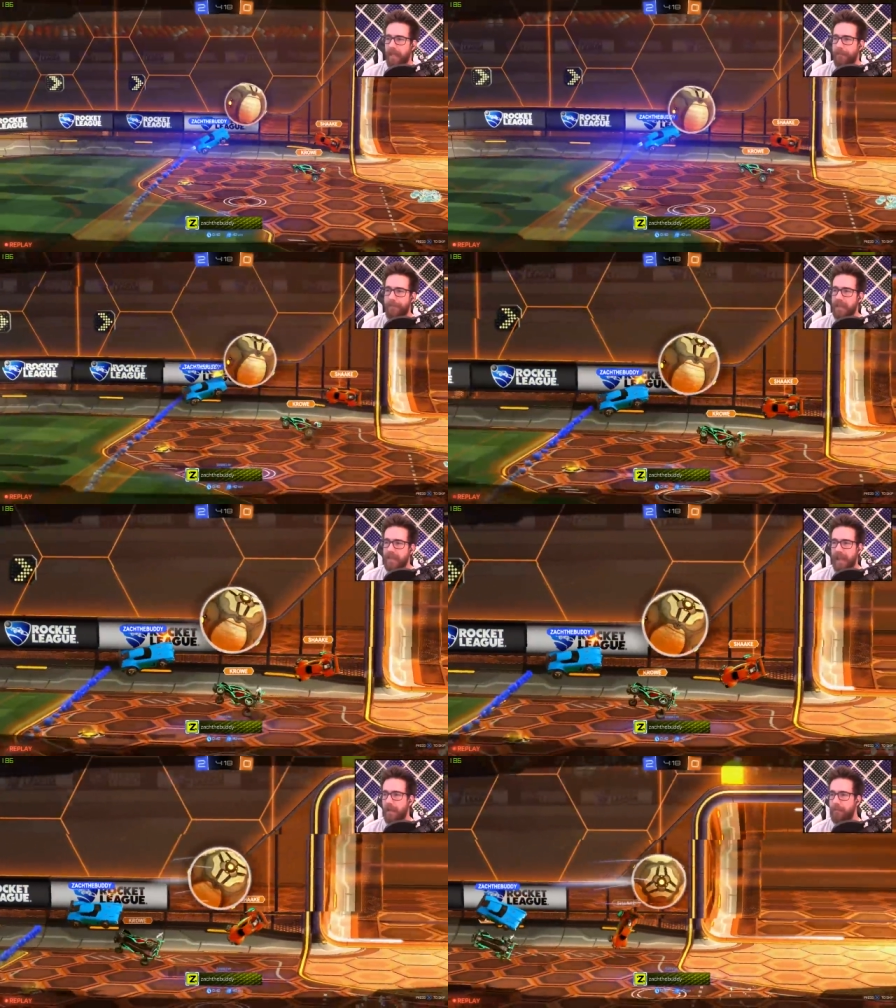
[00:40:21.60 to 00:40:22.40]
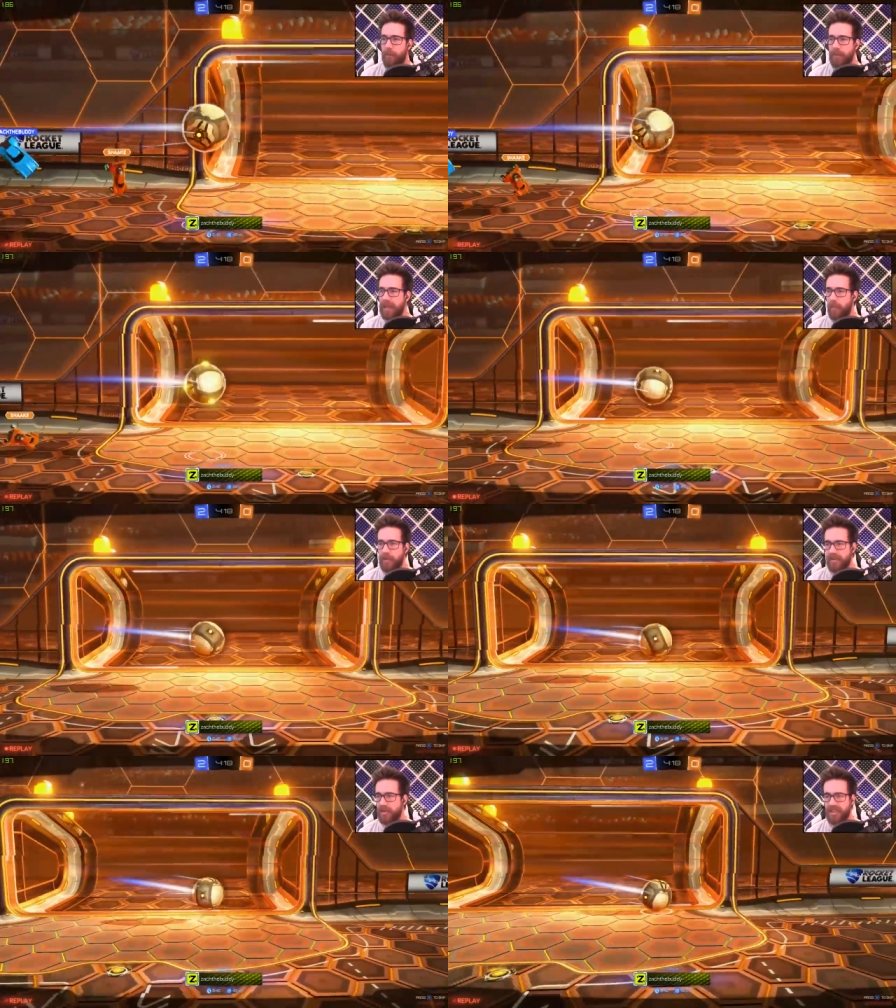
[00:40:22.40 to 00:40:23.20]
the fourth game, we
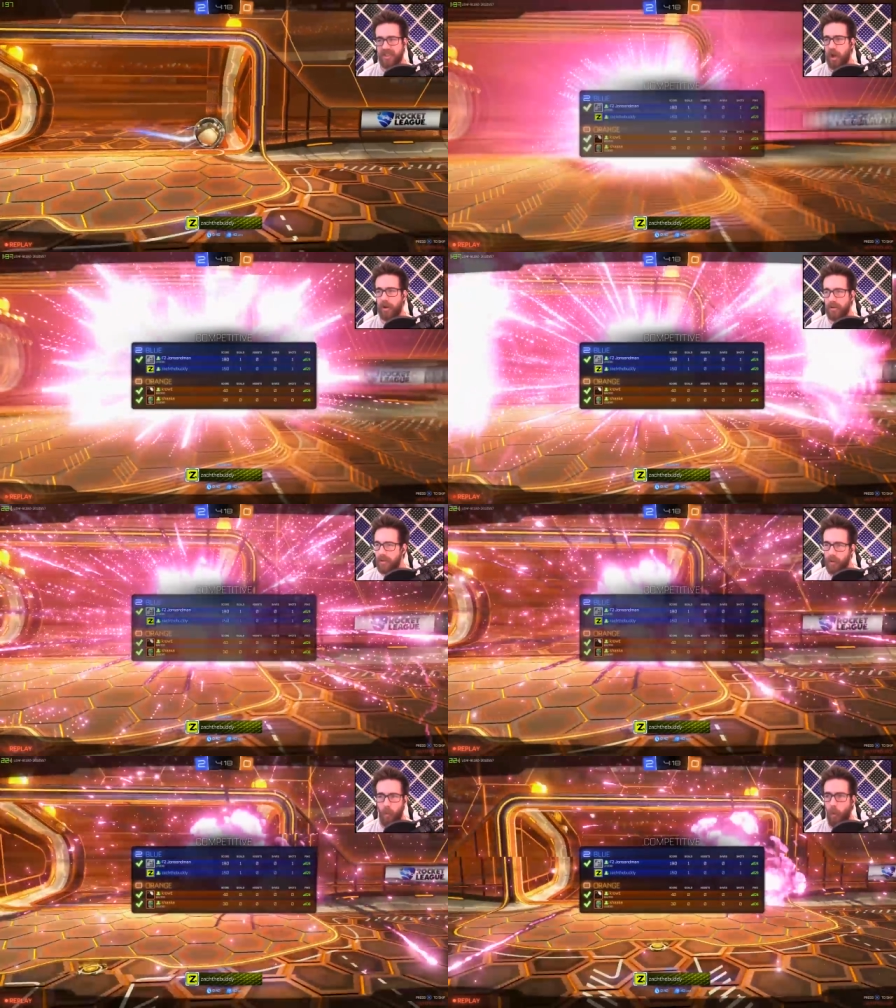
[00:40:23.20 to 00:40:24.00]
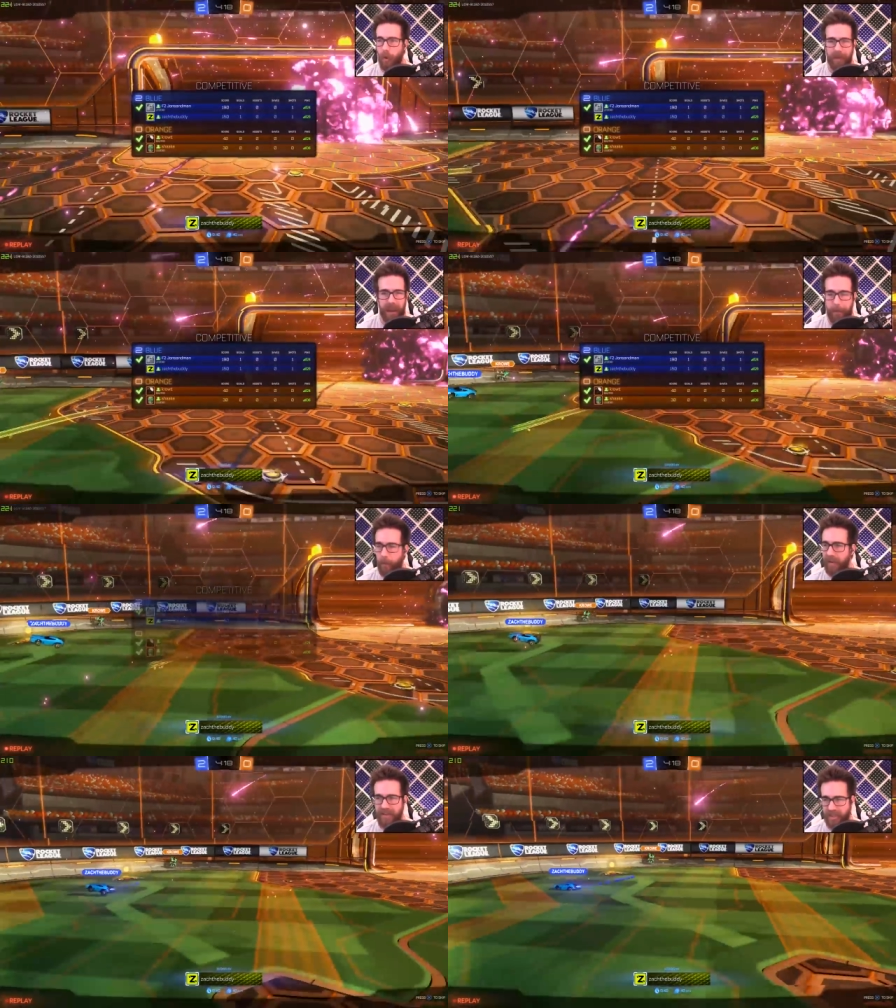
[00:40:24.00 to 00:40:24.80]
just start warming up and
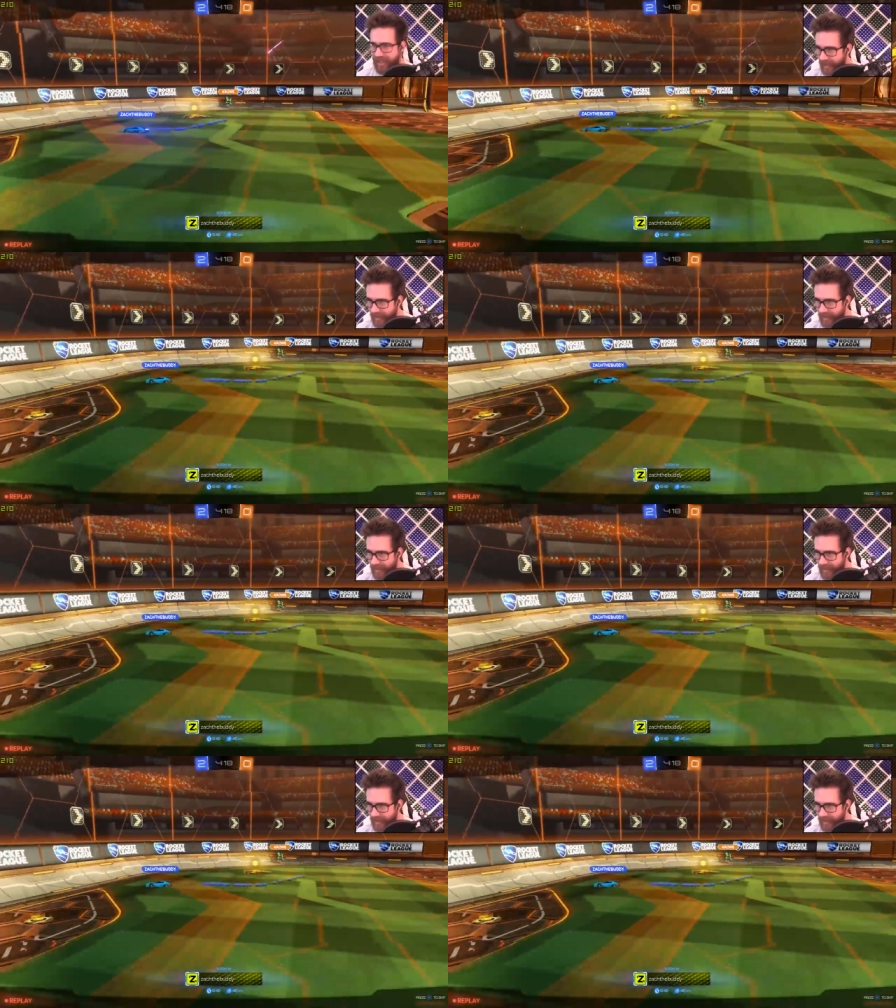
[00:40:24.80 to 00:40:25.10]
we just